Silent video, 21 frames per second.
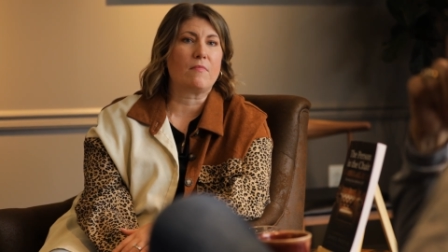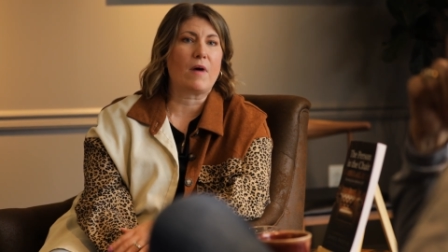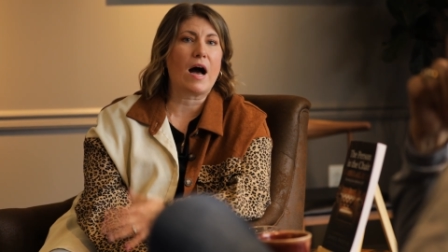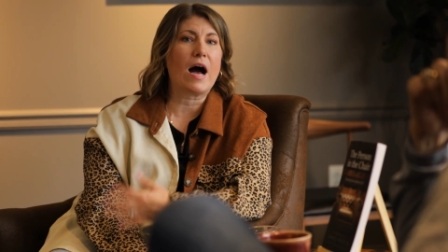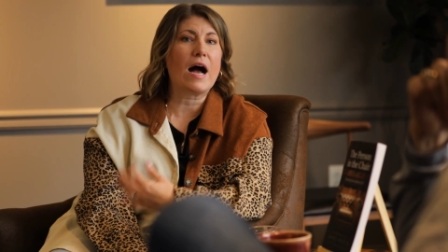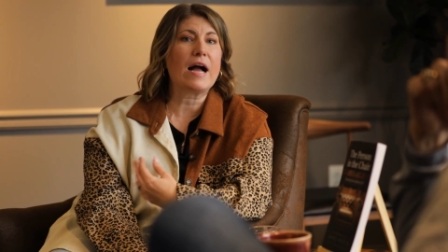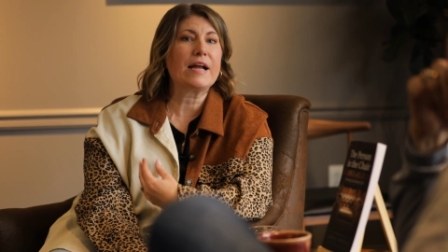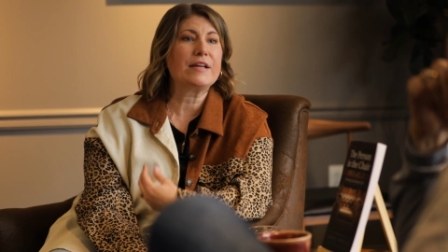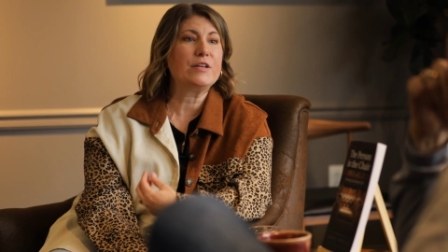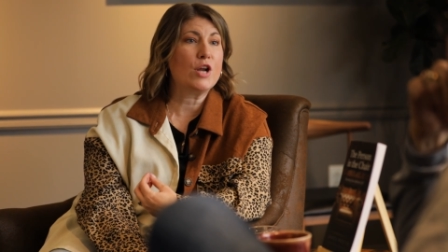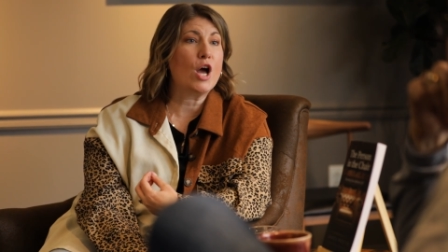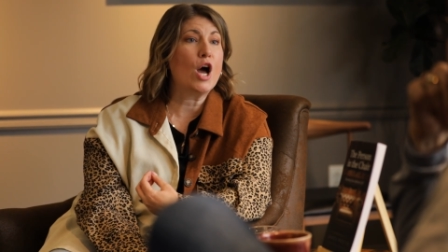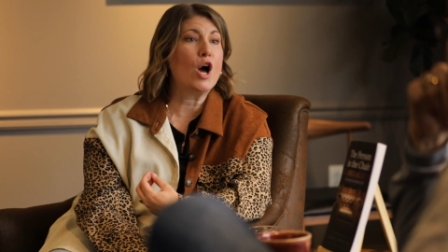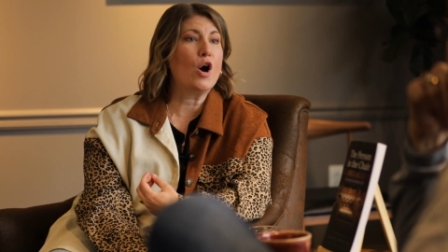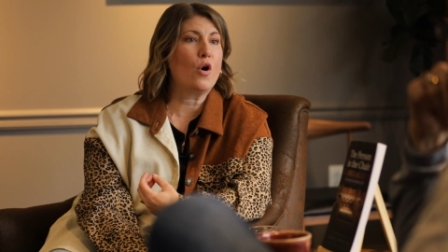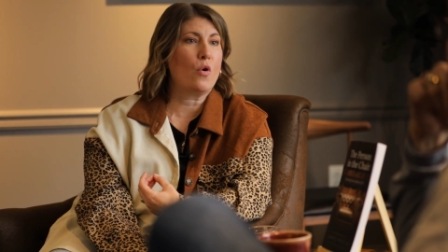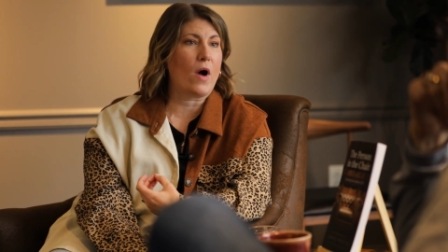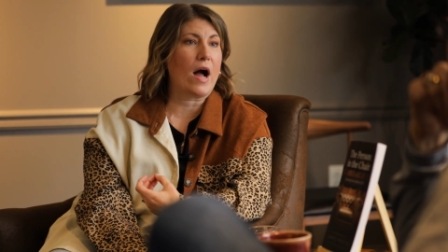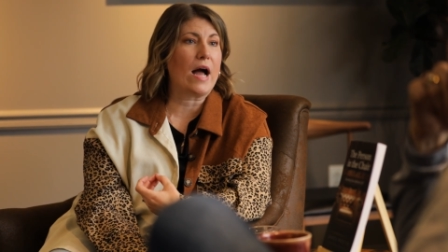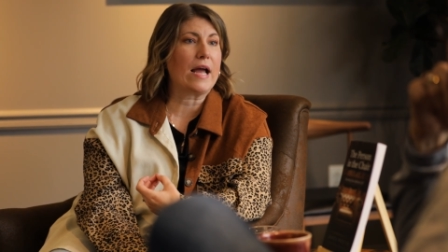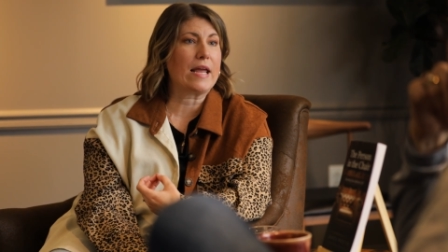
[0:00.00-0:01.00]
I
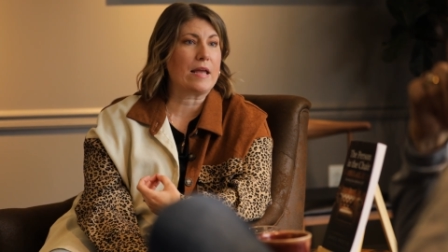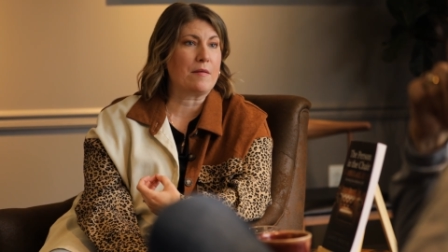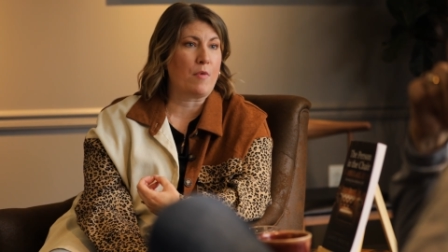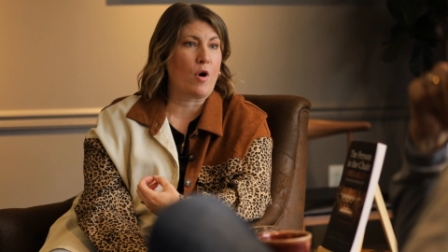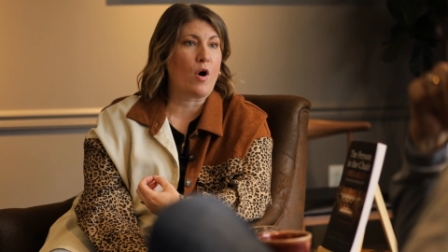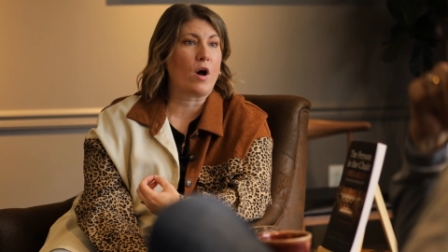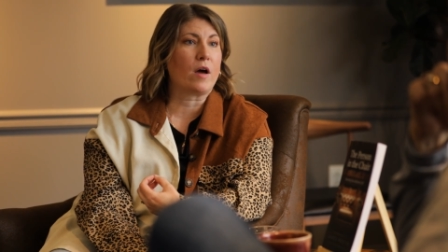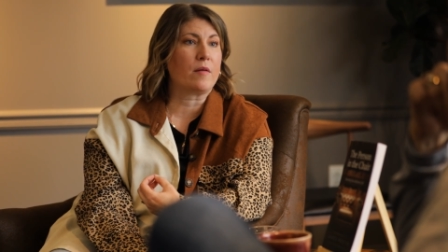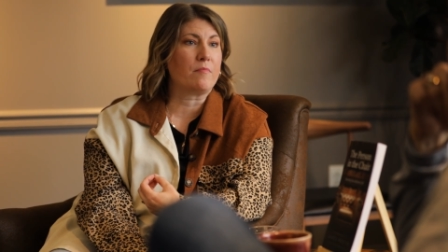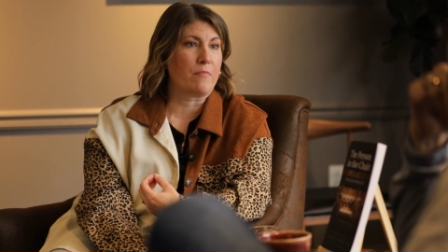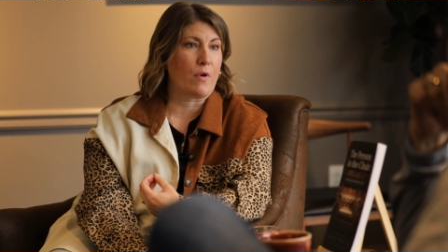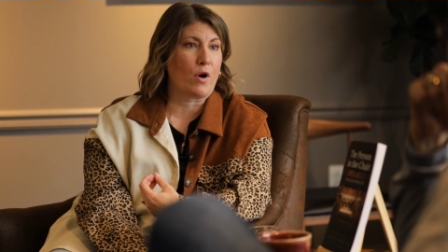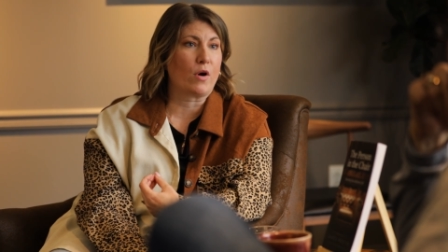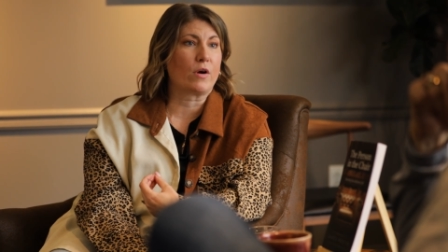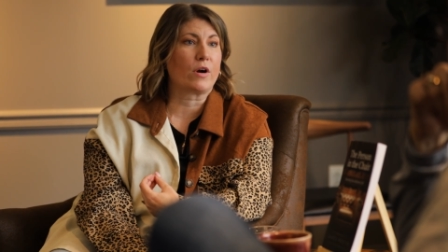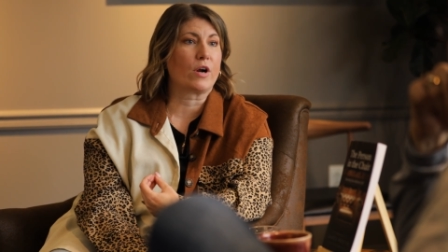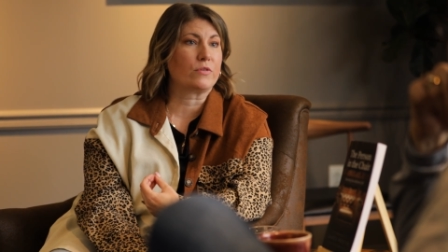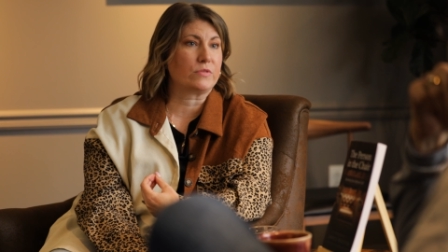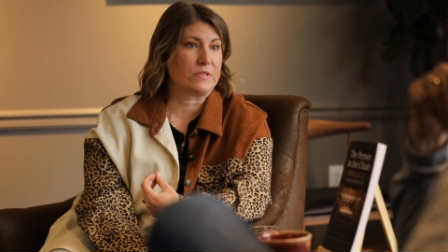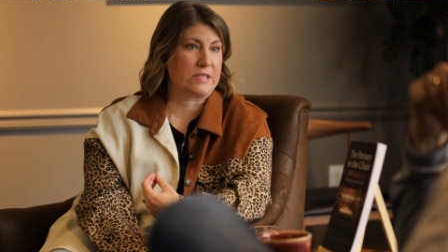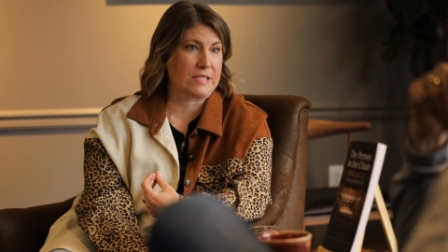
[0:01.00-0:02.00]
know I am on
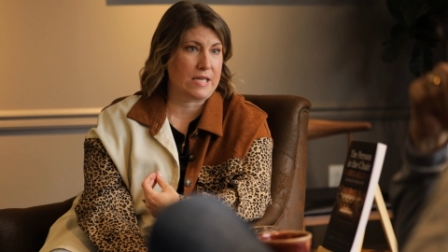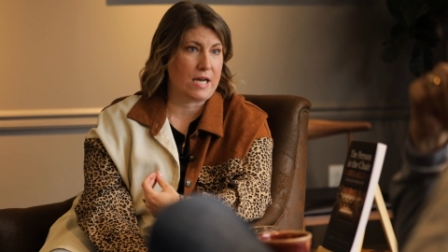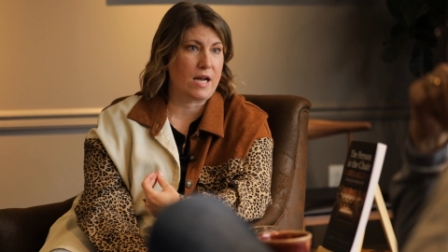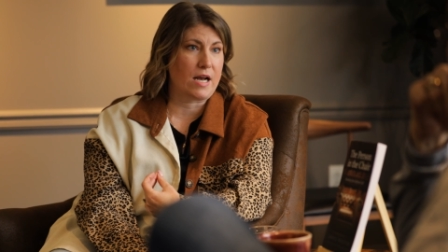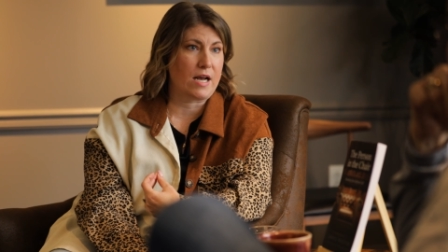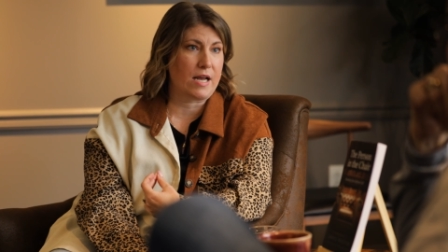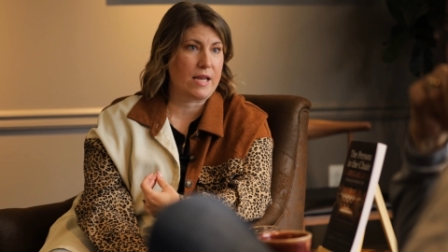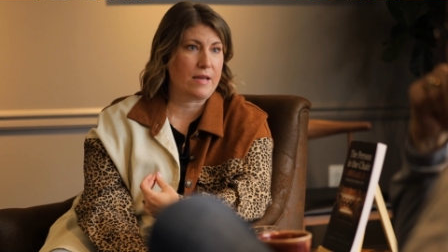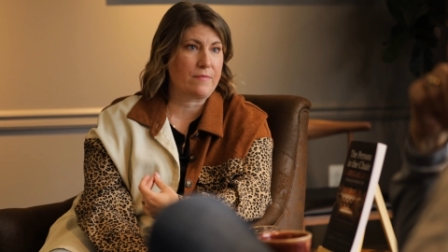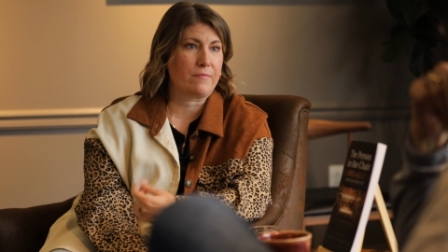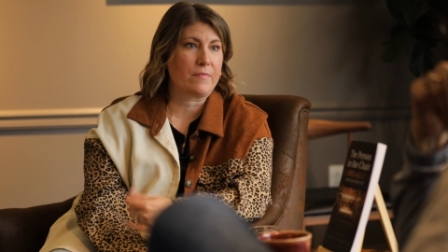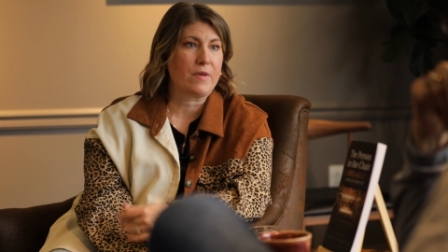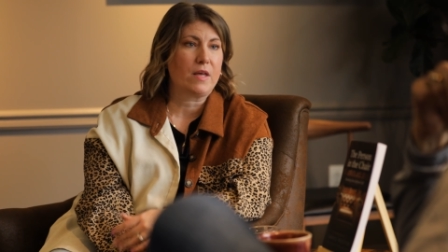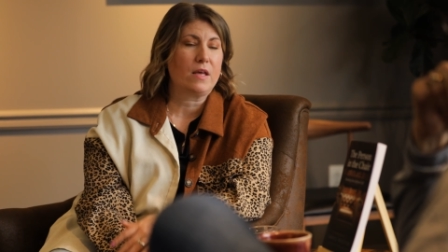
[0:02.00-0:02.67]
borrowed time.